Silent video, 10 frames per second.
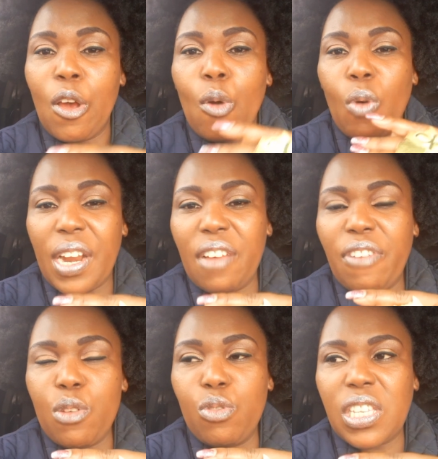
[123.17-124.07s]

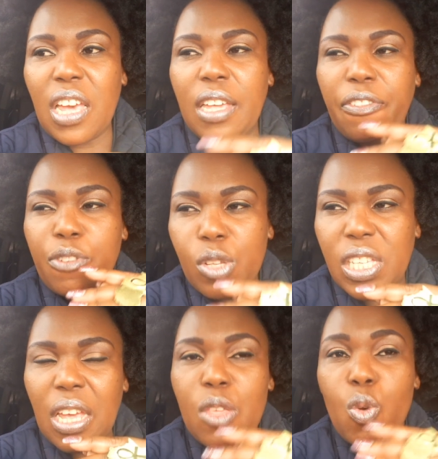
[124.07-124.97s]
Whatever you say, if you
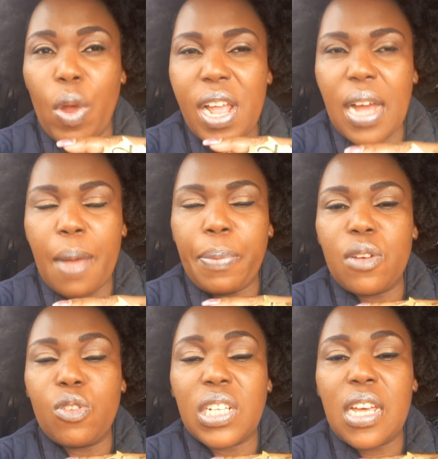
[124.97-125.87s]
say, you wake up
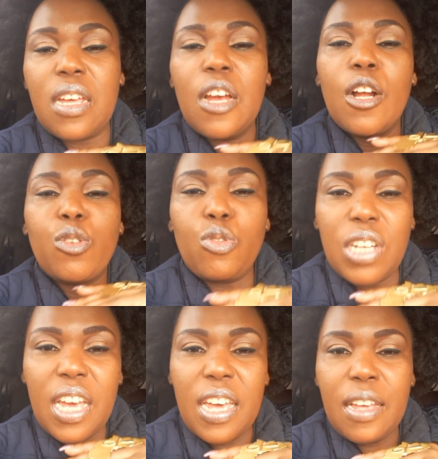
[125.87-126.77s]
and you say,
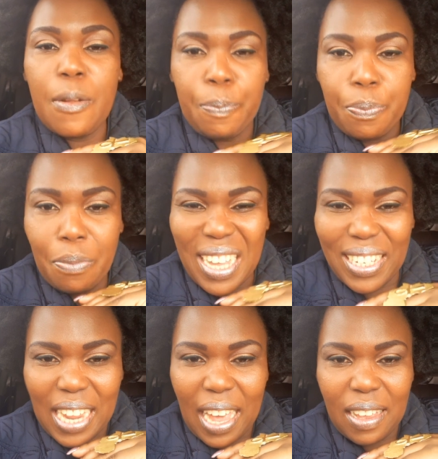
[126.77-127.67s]
today my
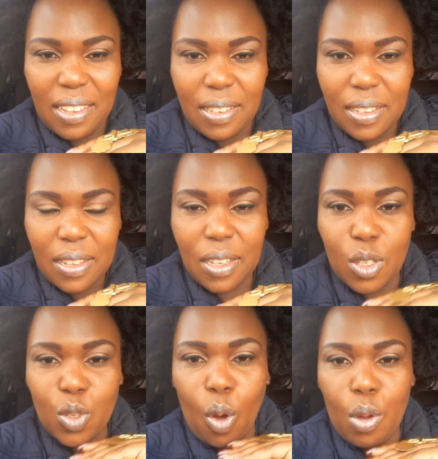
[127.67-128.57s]
day
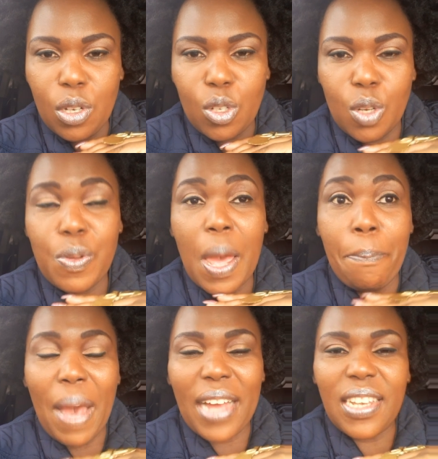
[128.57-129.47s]
is going to be a
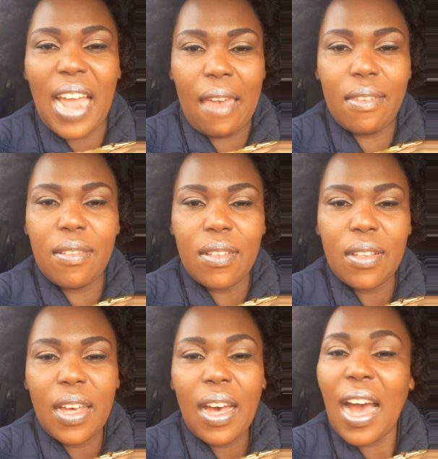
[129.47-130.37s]
bad day.
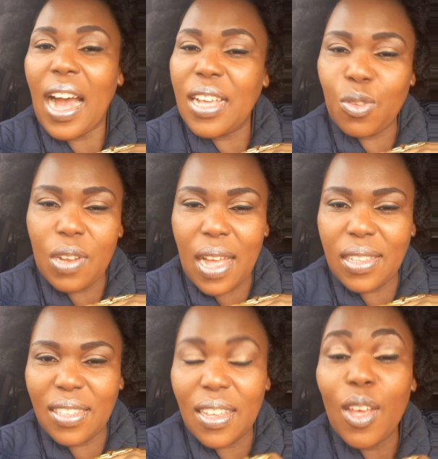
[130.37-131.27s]
Hi,
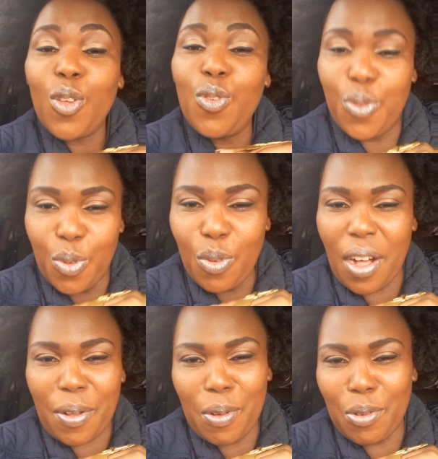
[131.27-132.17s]
sweetheart, you
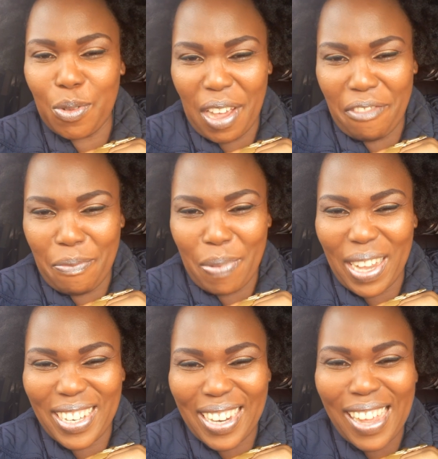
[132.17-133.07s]
are going to have a
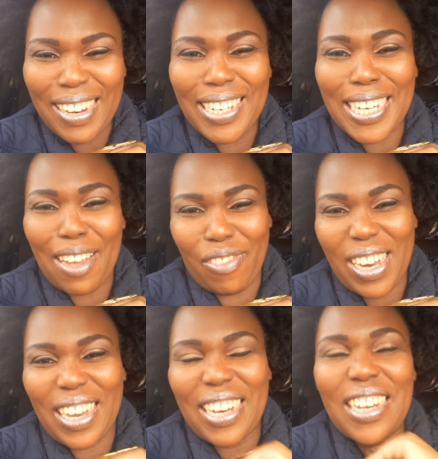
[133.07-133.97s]
bad day,
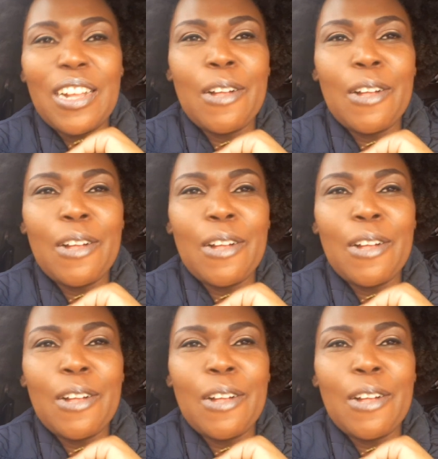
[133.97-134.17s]
definitely.